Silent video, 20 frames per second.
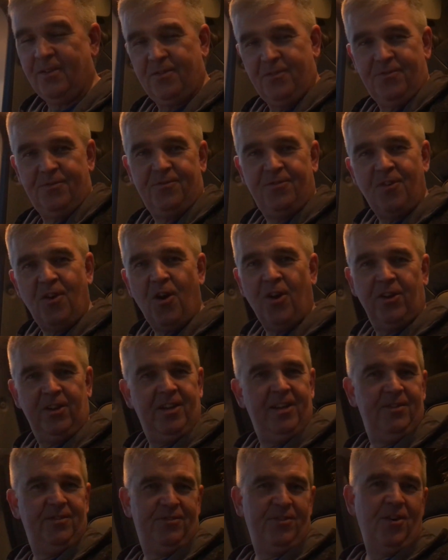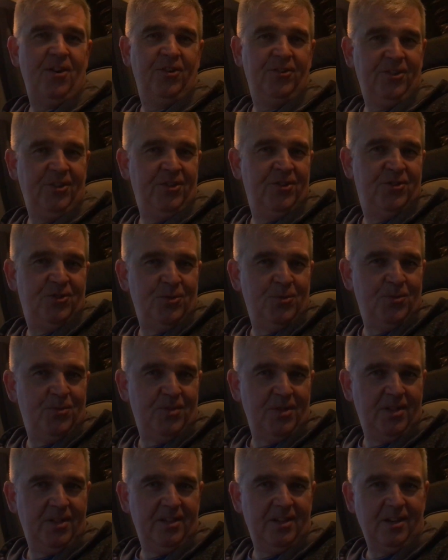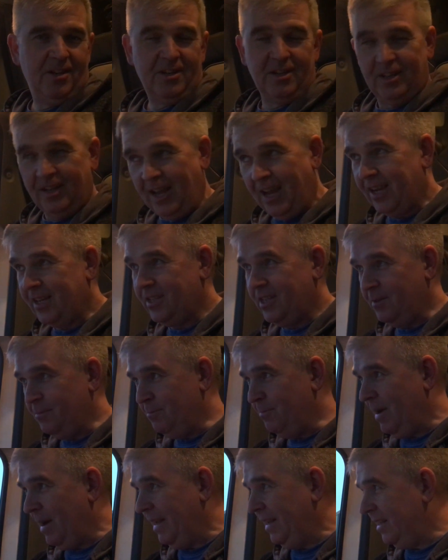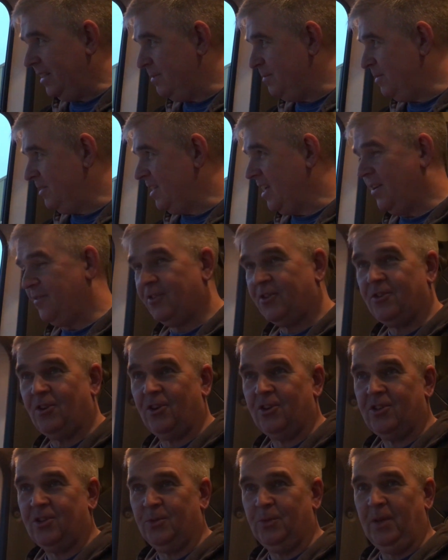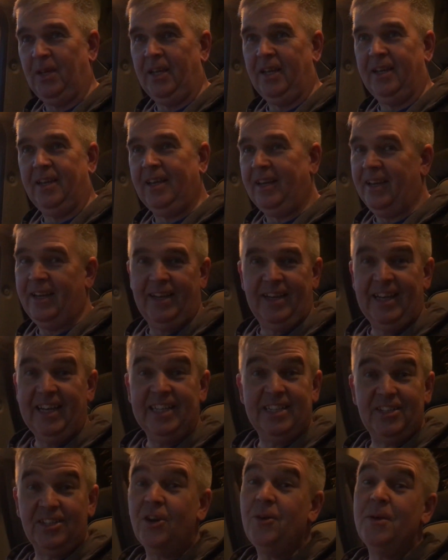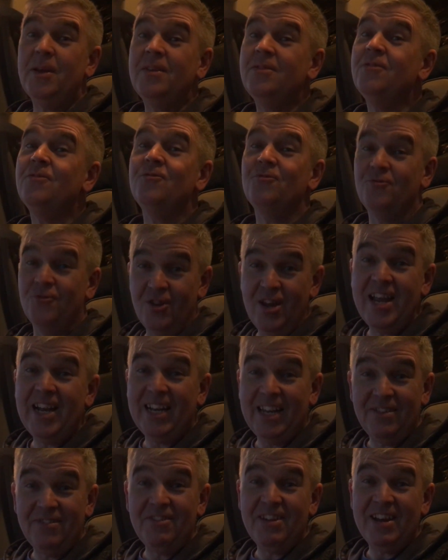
finally finding something that I can actually balance myself across the week, it's going really,